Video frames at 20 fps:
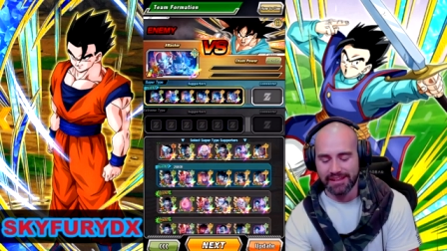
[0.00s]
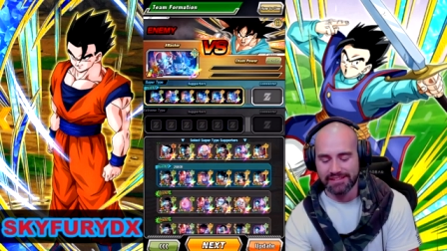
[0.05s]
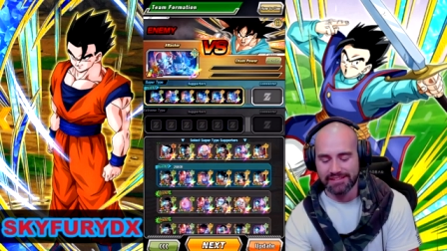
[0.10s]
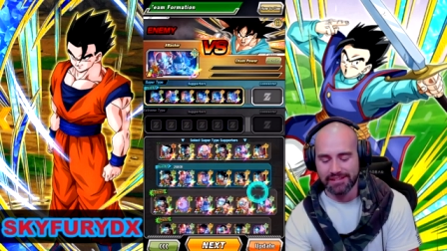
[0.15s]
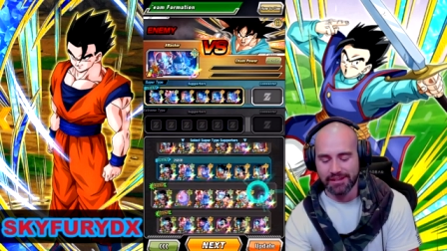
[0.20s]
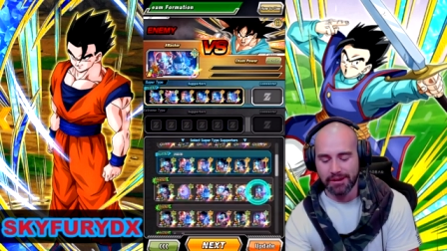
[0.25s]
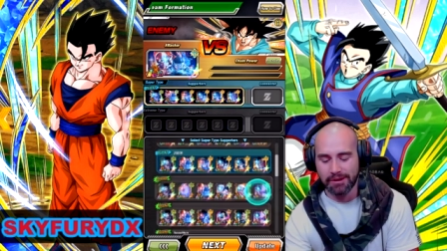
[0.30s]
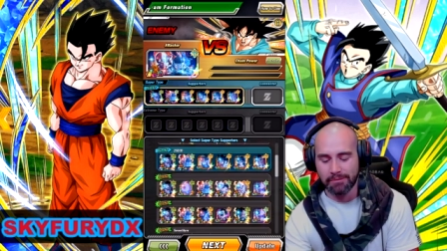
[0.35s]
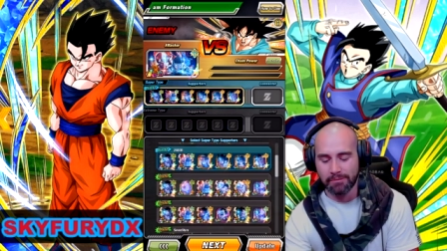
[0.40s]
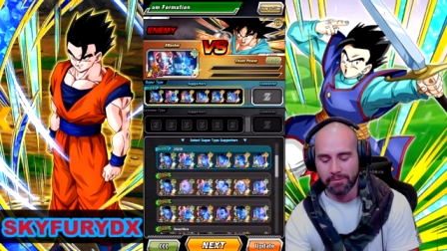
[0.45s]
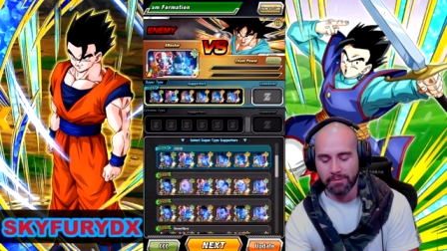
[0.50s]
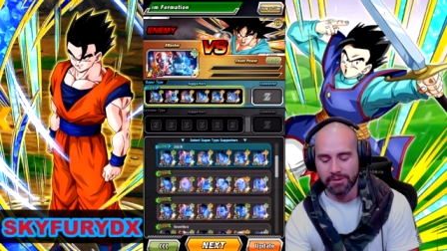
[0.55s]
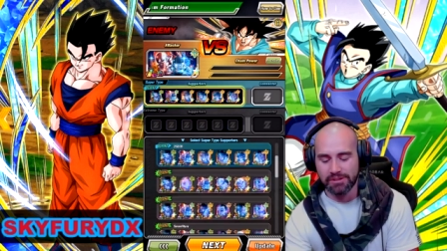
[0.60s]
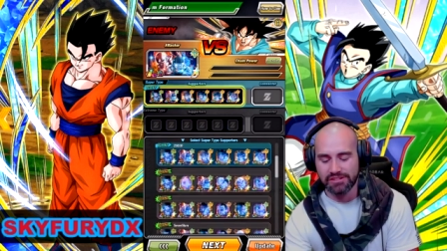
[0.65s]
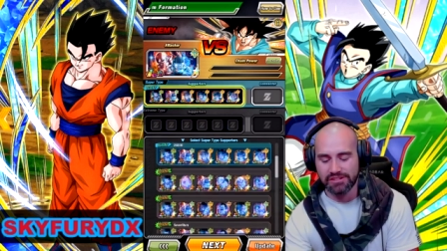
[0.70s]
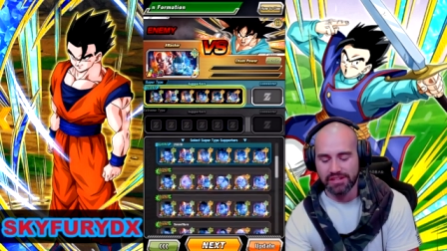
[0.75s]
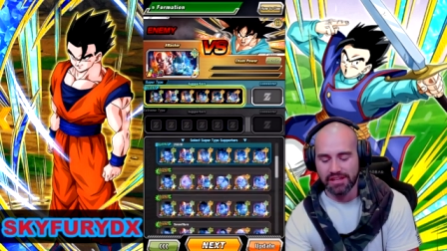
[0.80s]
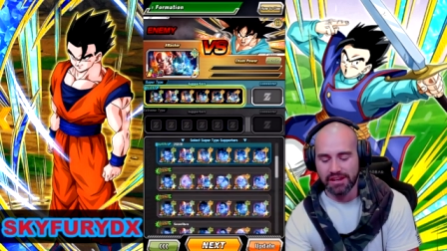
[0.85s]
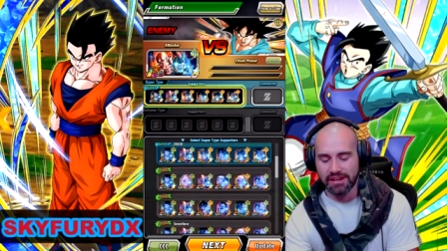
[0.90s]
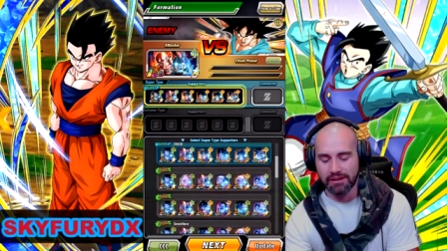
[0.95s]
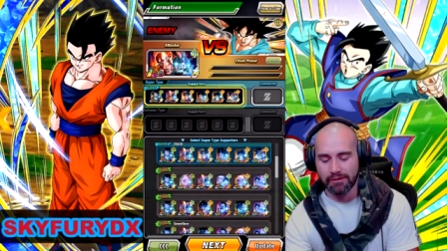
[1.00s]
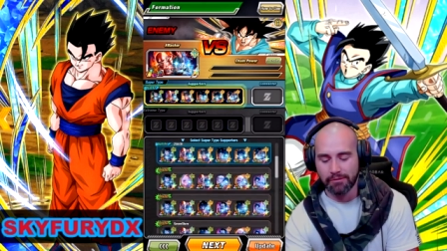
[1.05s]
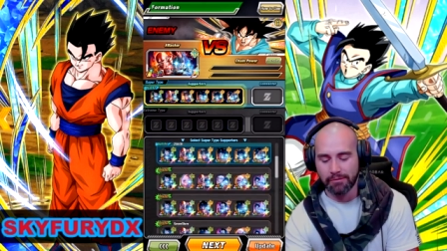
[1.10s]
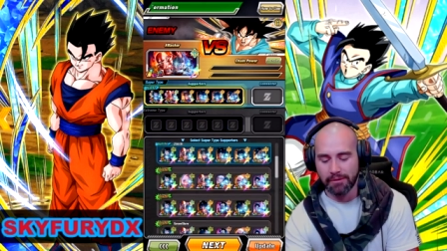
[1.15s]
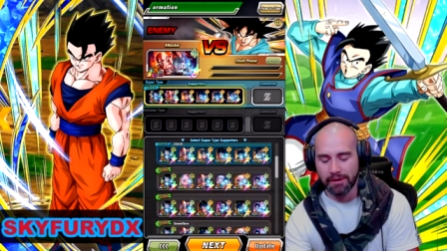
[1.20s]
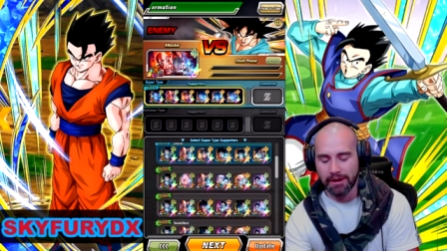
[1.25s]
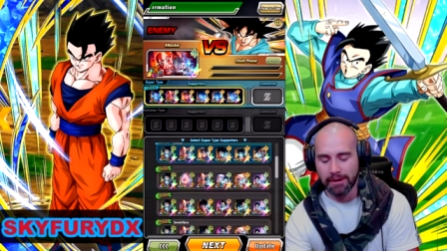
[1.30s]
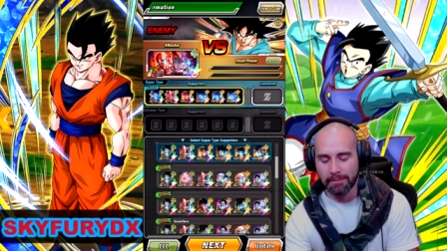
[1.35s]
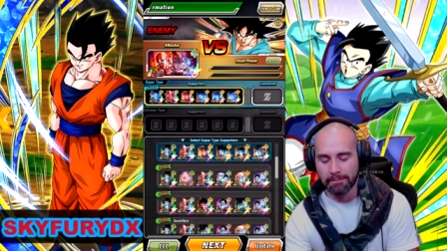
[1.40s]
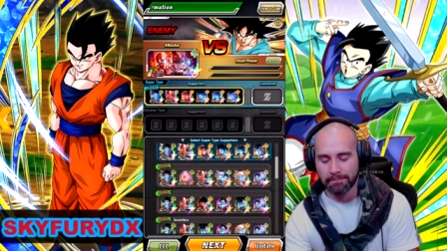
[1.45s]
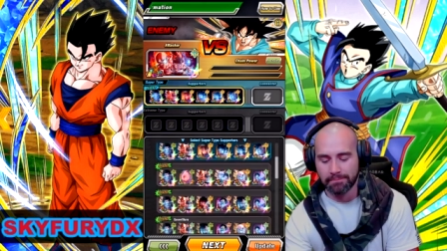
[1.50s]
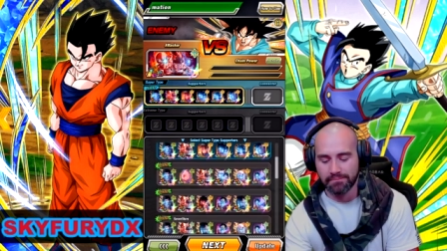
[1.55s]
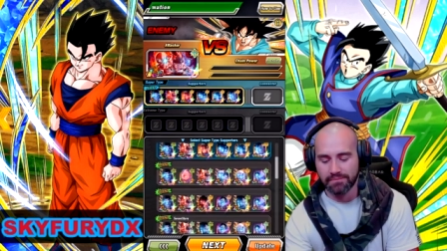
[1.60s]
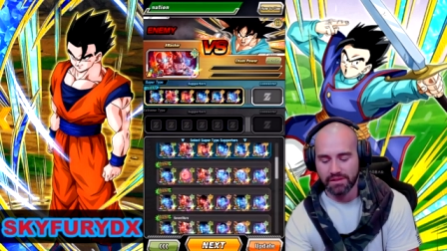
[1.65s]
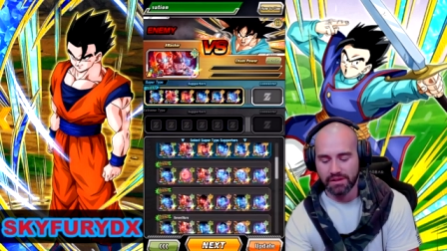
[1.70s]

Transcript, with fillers: so we're just gonna um,